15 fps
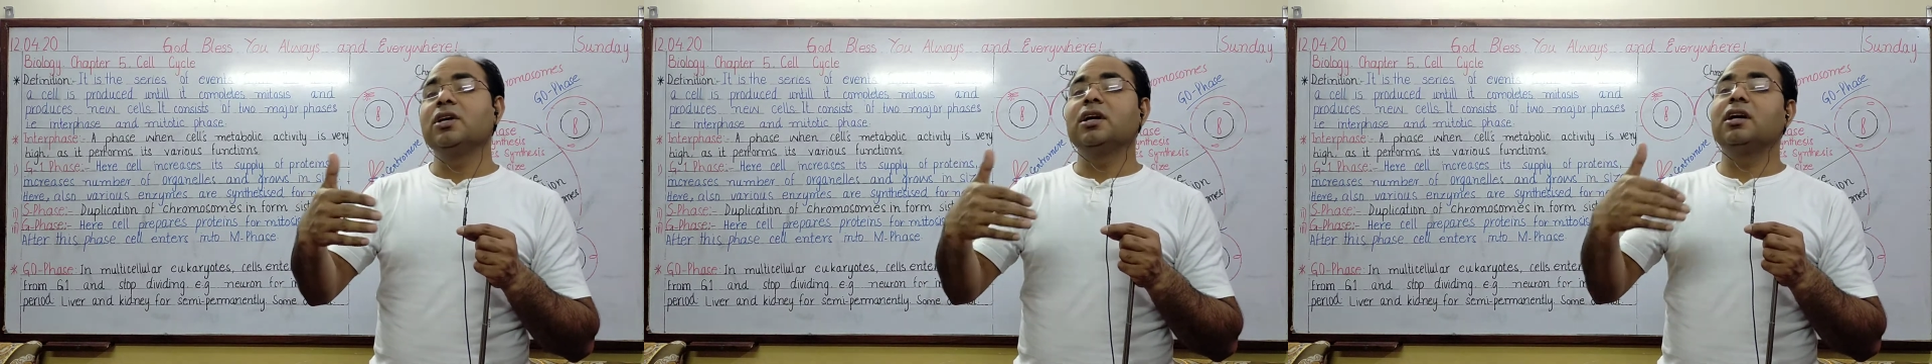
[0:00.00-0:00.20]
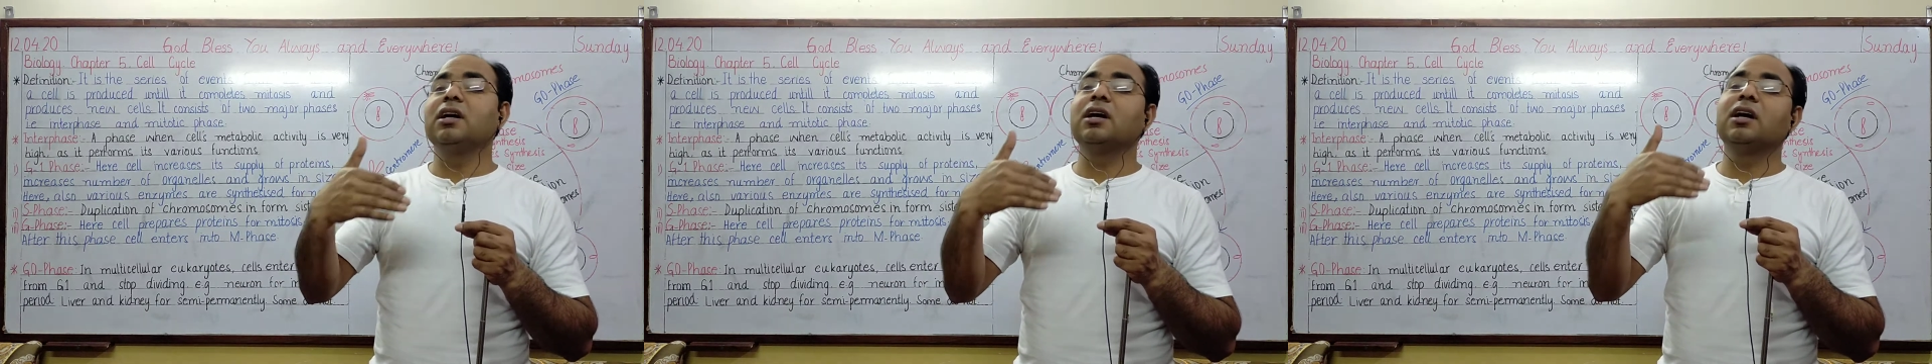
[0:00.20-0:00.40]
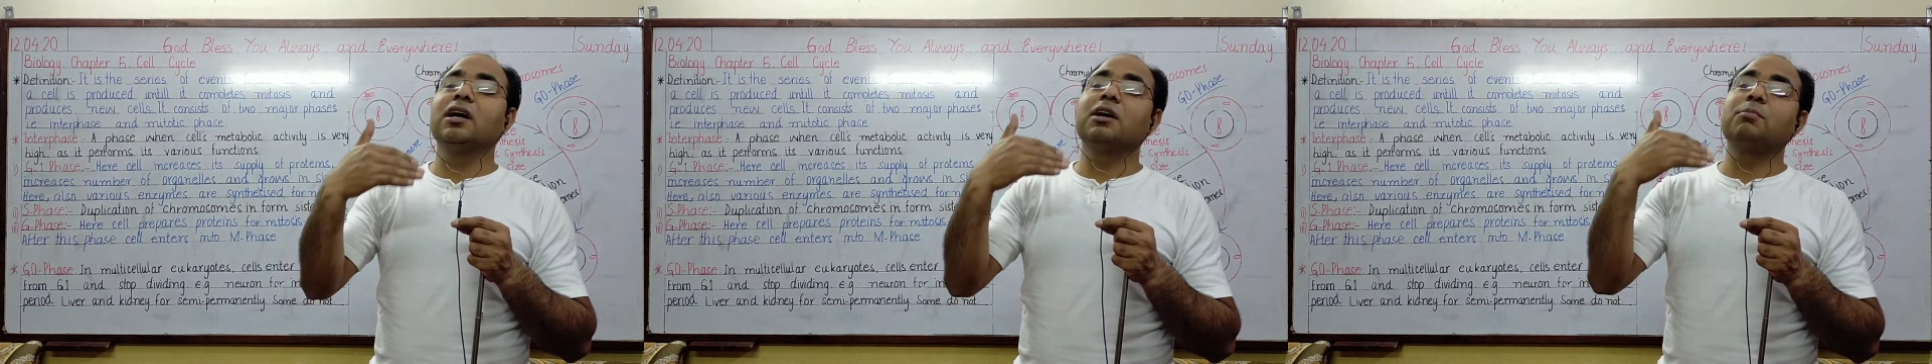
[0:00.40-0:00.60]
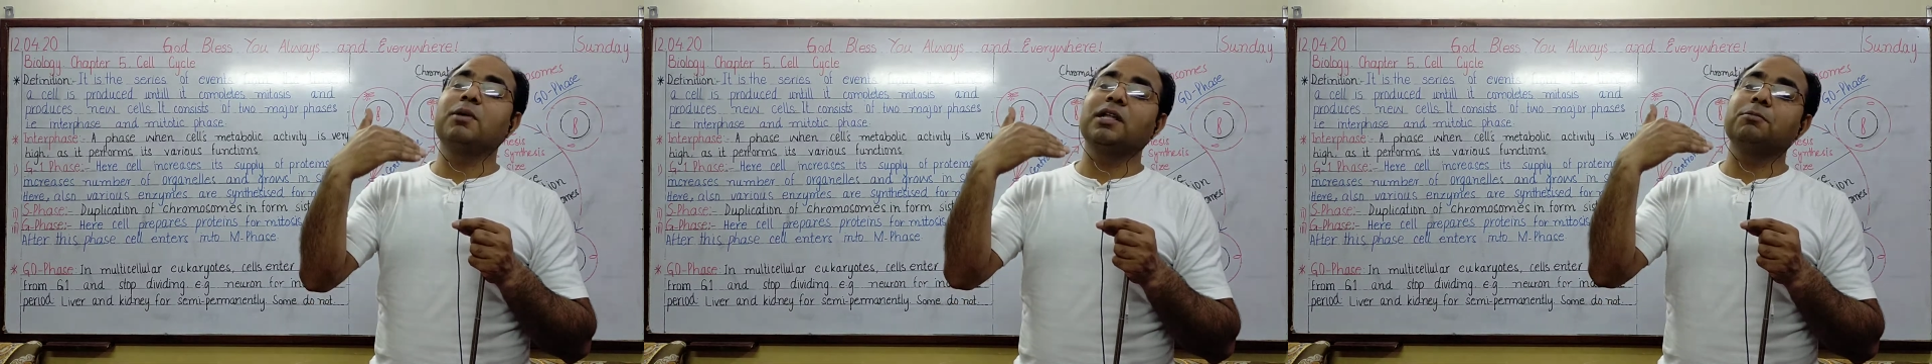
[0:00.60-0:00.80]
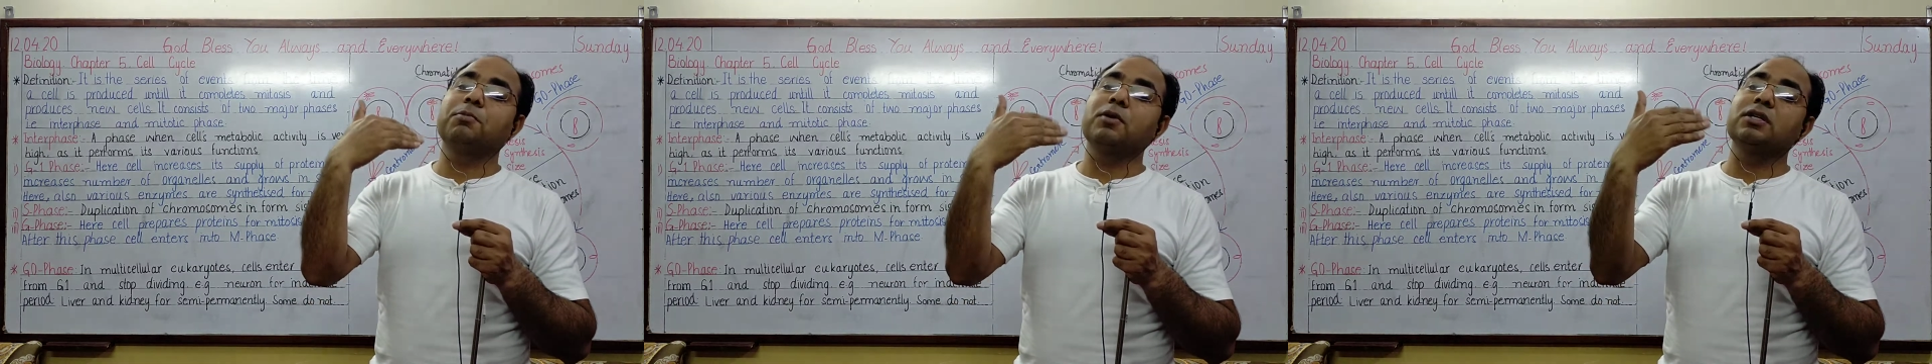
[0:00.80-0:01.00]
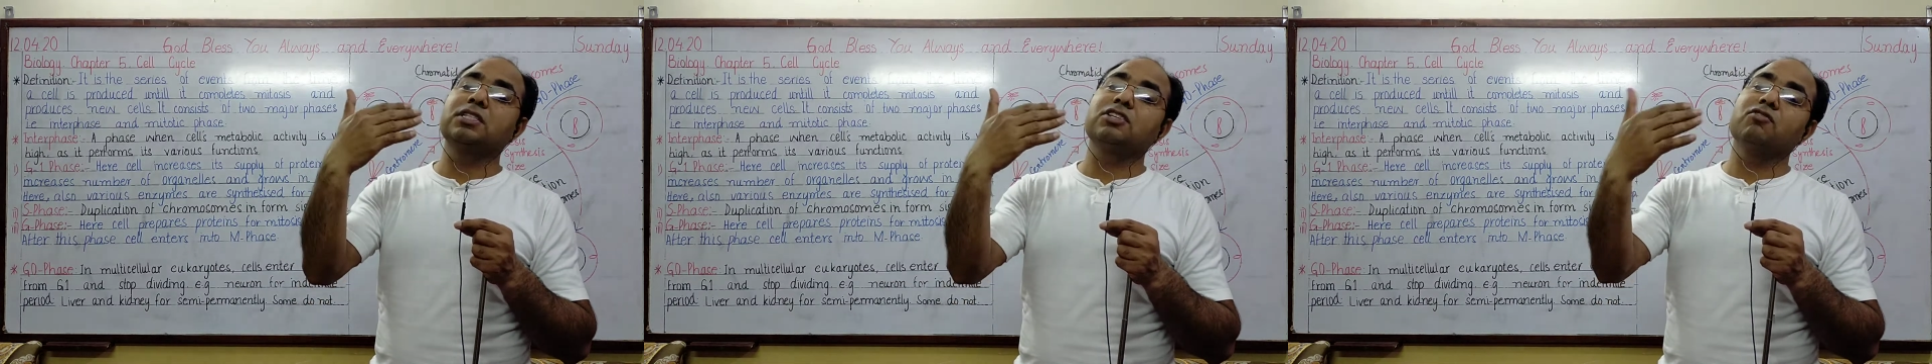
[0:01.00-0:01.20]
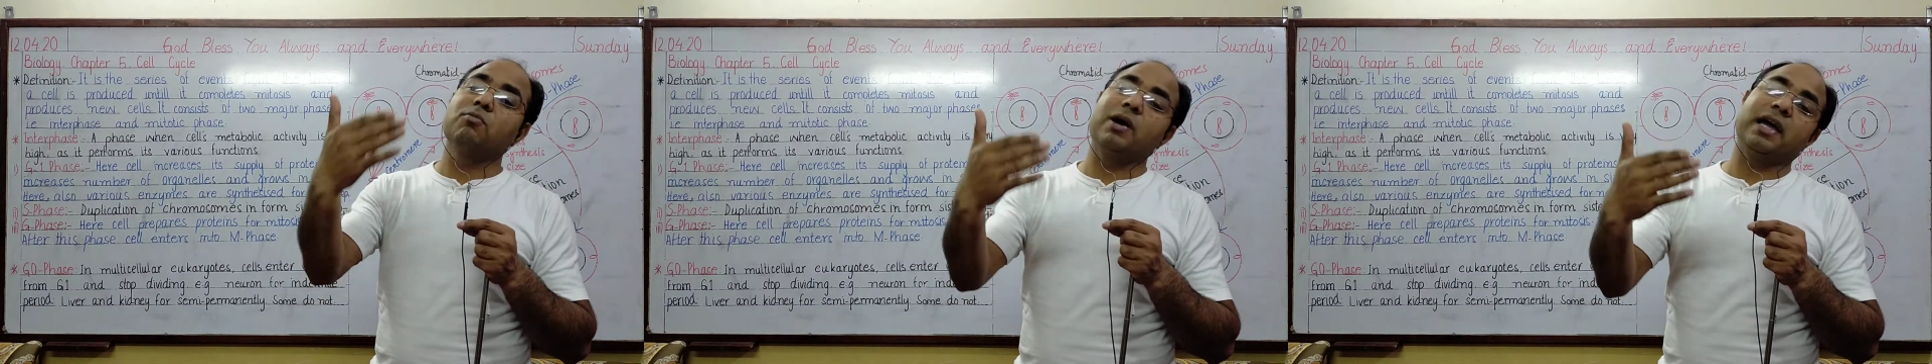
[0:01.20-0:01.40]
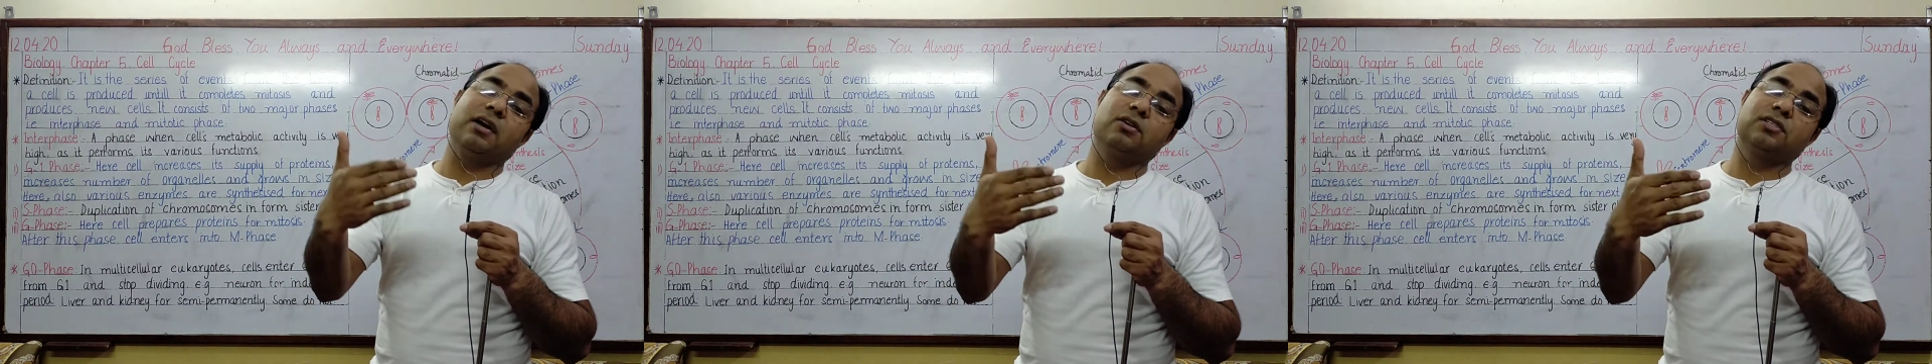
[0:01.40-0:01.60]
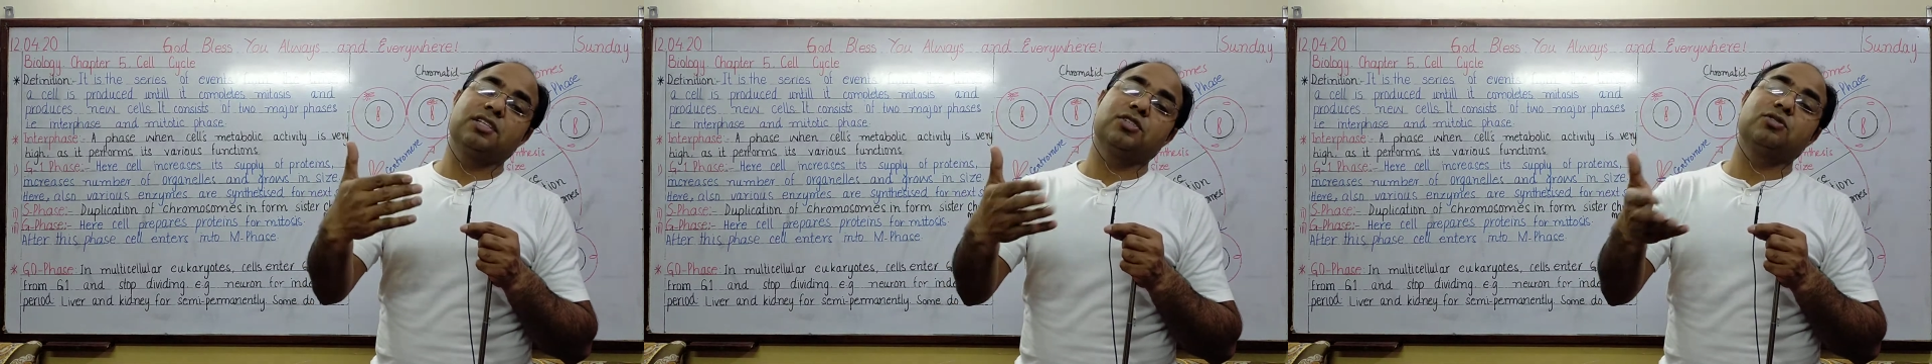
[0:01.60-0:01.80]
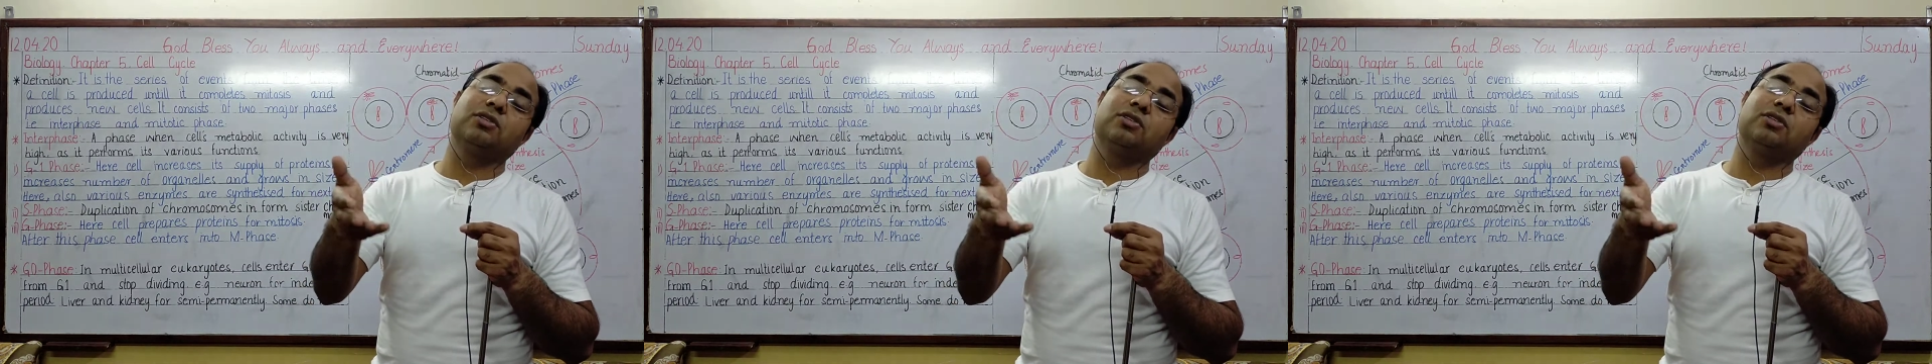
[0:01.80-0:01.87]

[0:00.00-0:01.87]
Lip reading: by the process of meiosis,